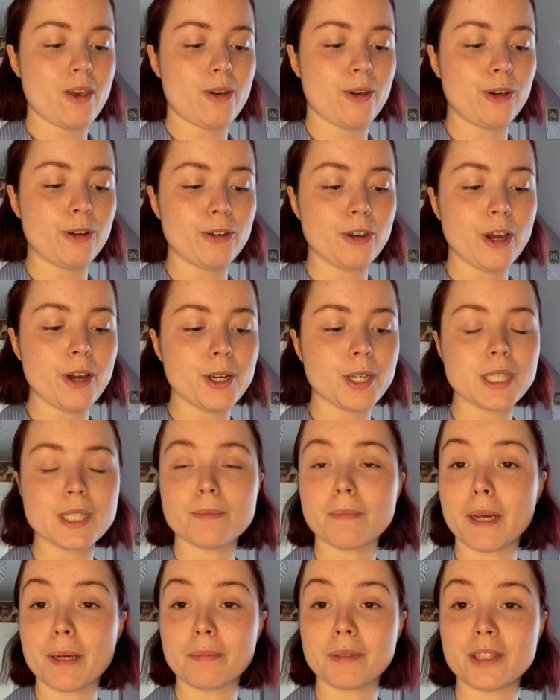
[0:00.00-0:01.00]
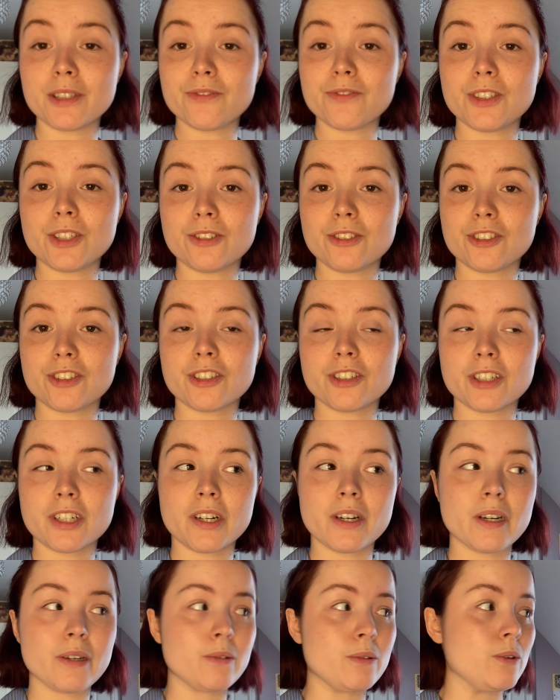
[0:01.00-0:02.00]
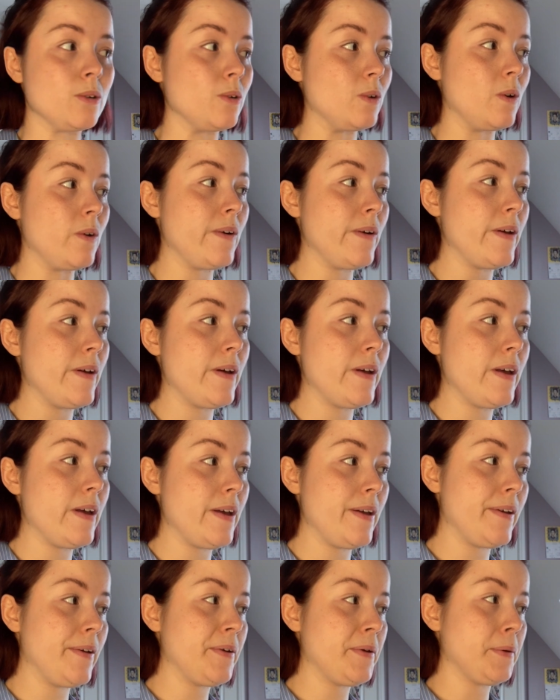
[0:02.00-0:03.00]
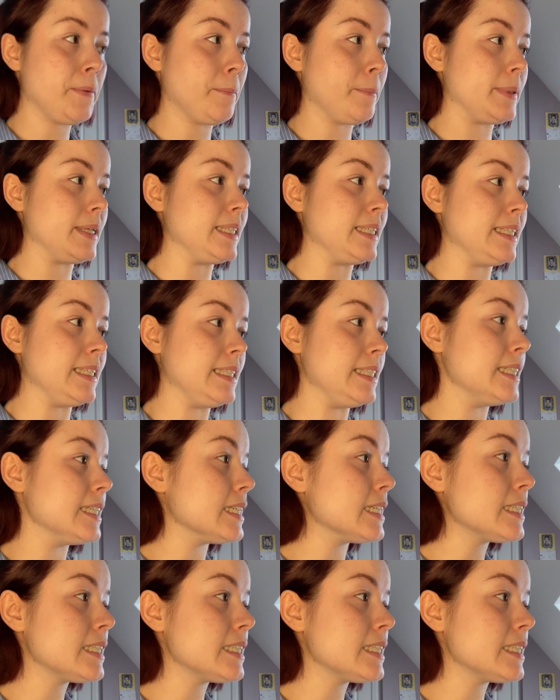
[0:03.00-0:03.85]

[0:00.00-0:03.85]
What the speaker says: Who knows, maybe in the future I will be